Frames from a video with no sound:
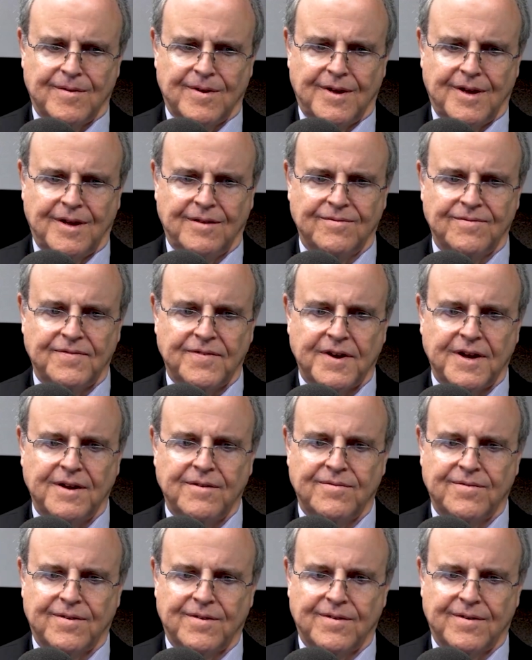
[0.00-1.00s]
in
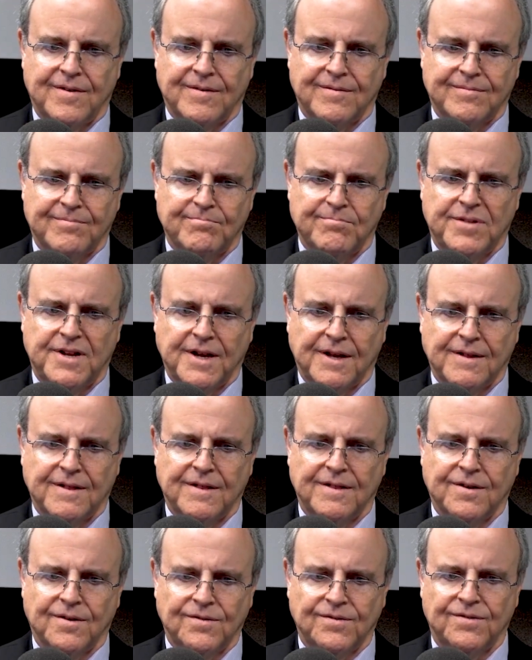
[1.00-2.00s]
favor,
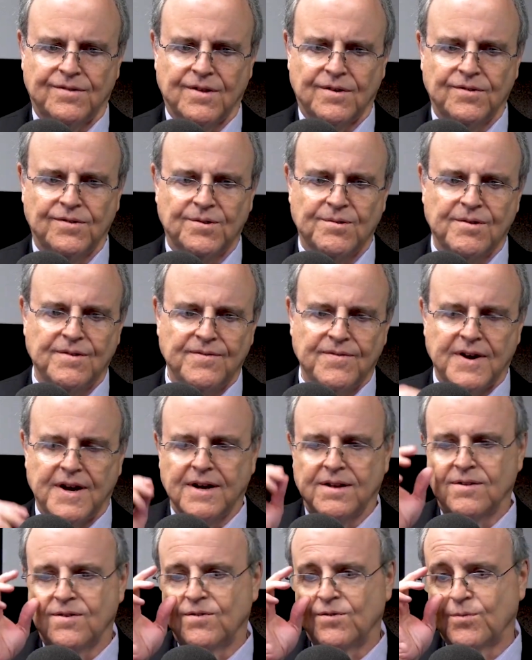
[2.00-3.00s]
particularly those three
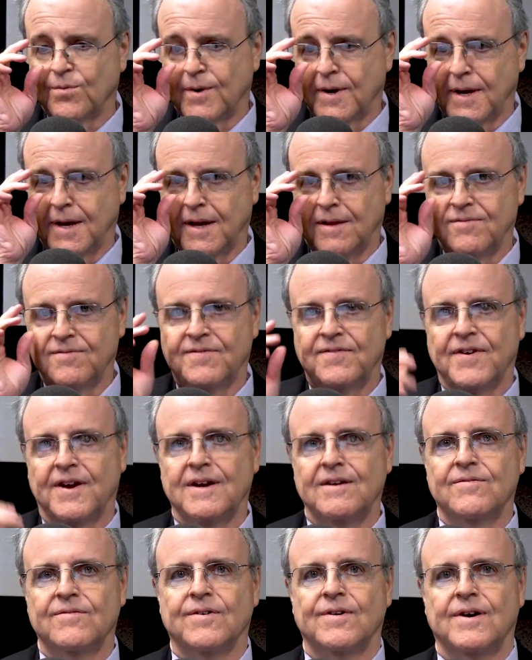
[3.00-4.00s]
factors weighing in
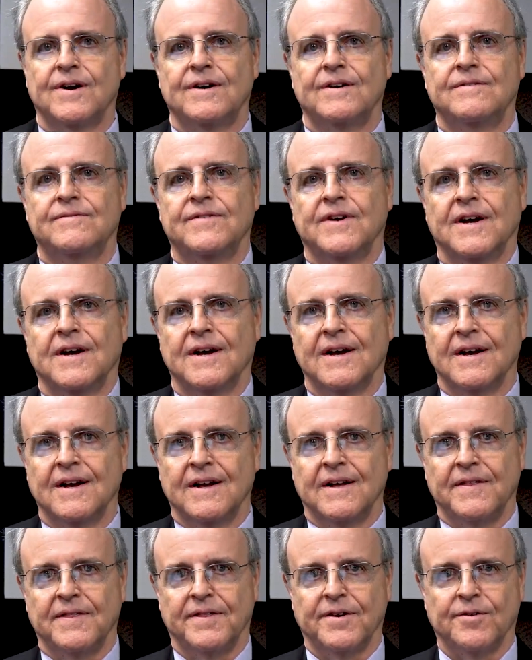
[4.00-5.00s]
favor of
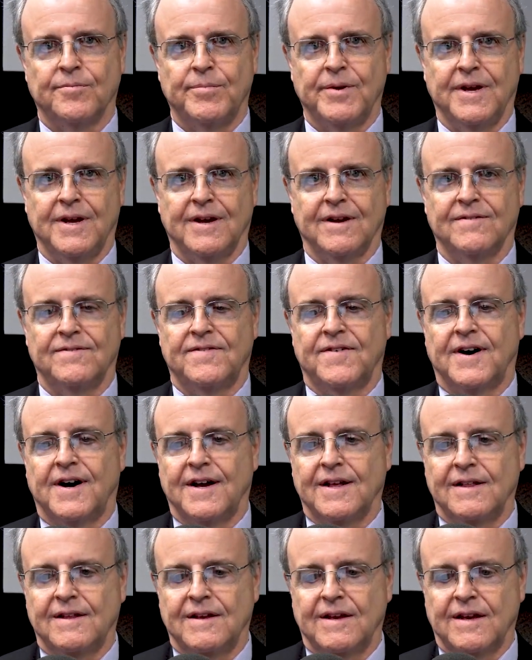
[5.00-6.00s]
there being a
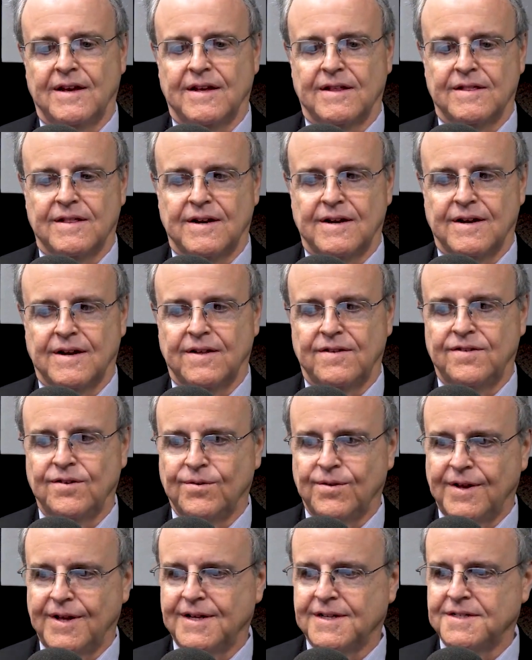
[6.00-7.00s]
finding that a
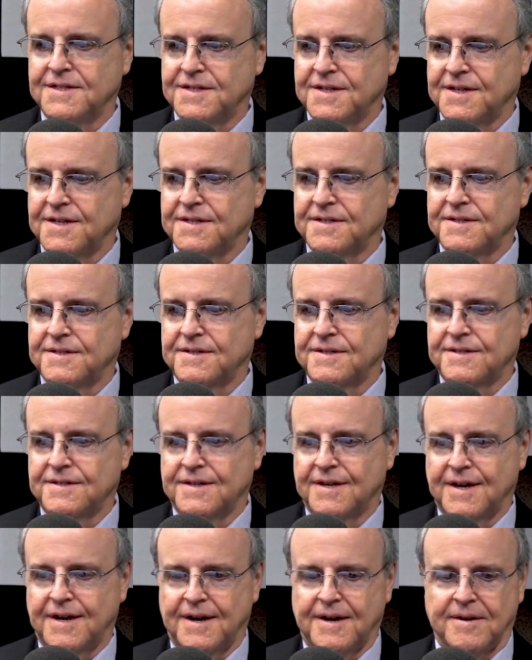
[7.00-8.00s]
duty exists.
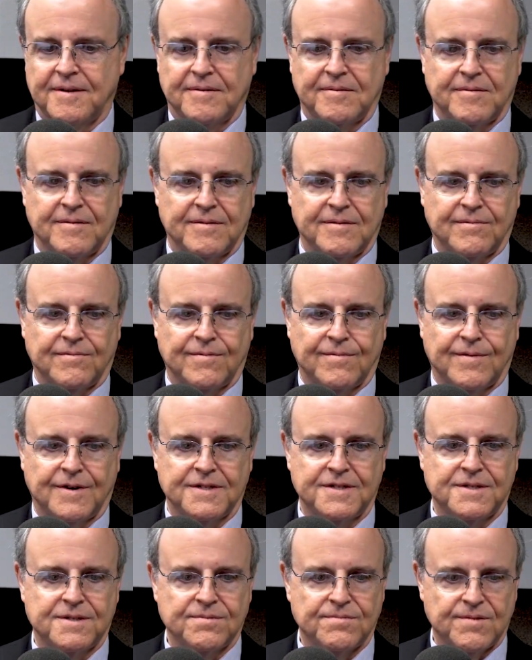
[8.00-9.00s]

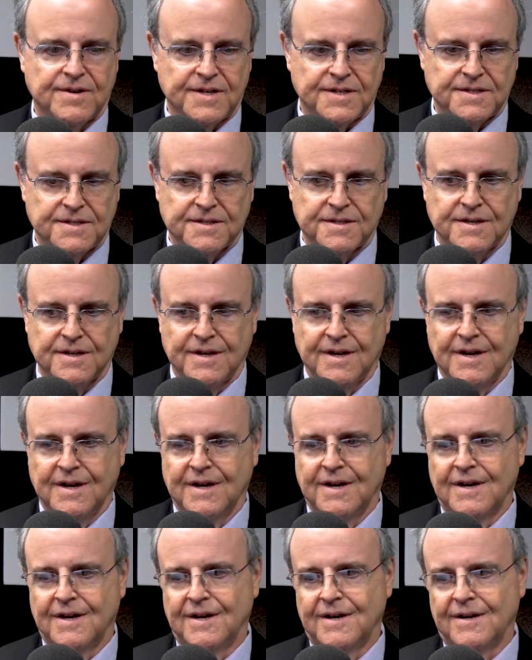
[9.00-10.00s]
What's the risk?
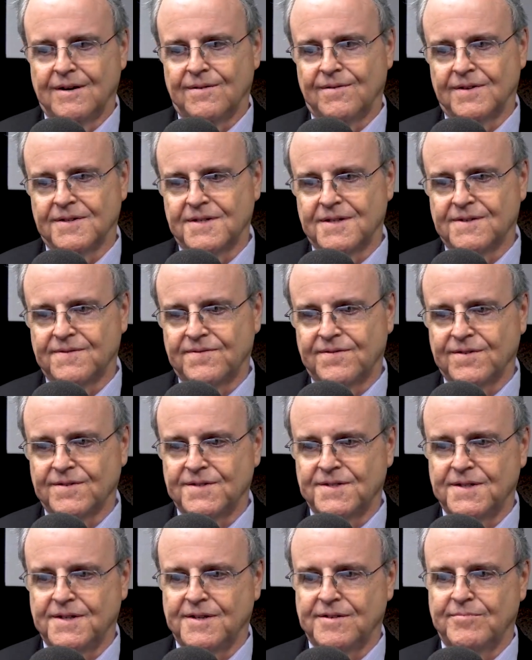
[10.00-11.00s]
What's the
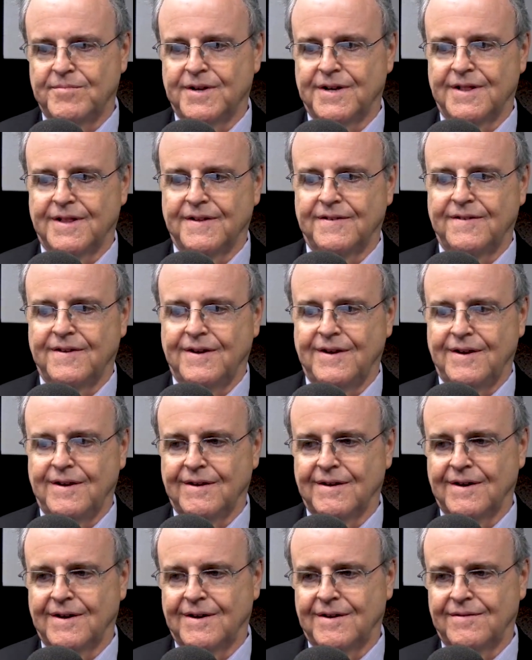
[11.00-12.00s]

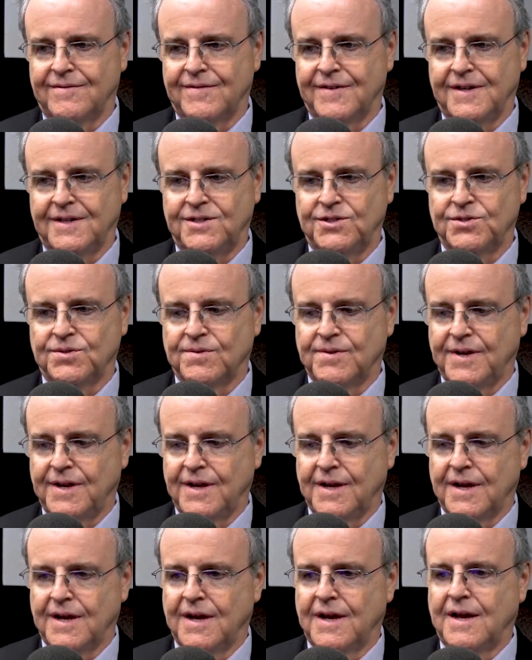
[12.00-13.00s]
foreseeability of injury?
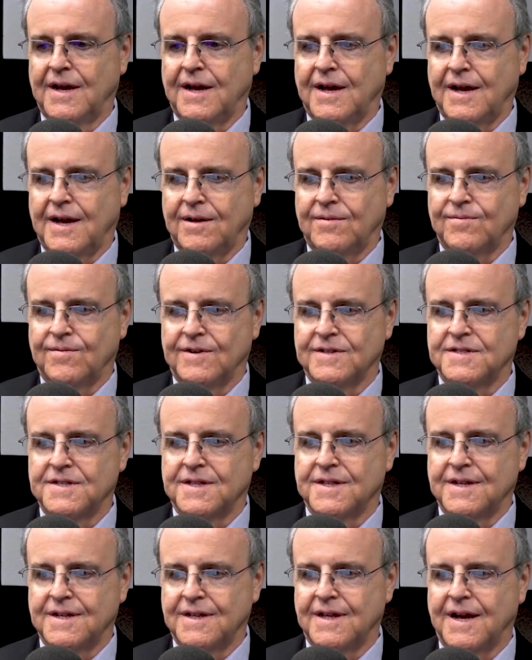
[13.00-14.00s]
And what's
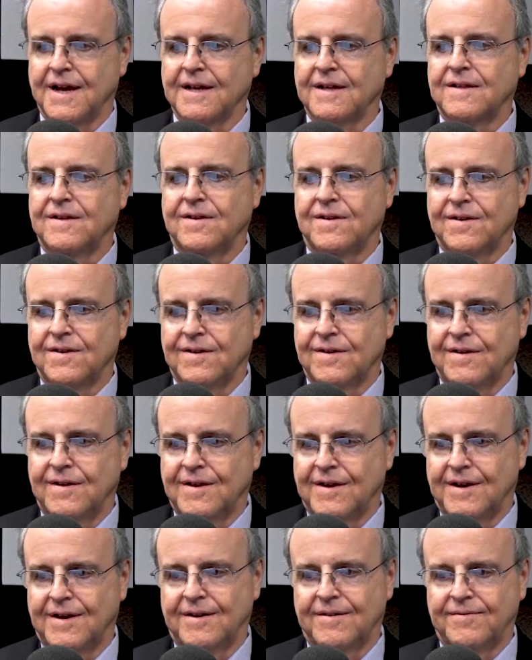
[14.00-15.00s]
the likelihood
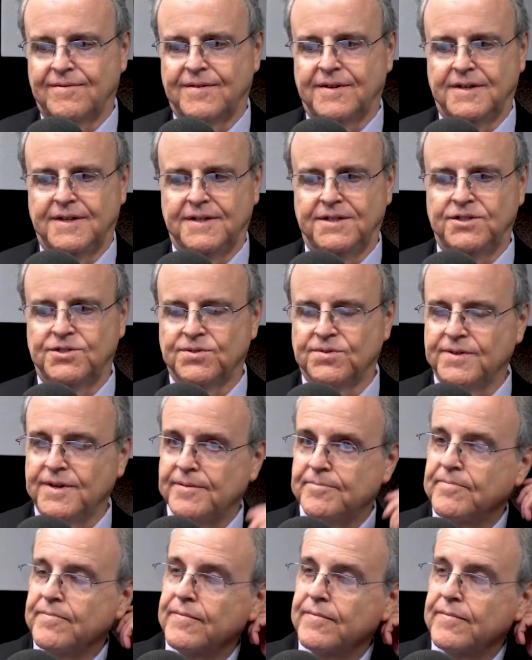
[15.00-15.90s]
of an injury?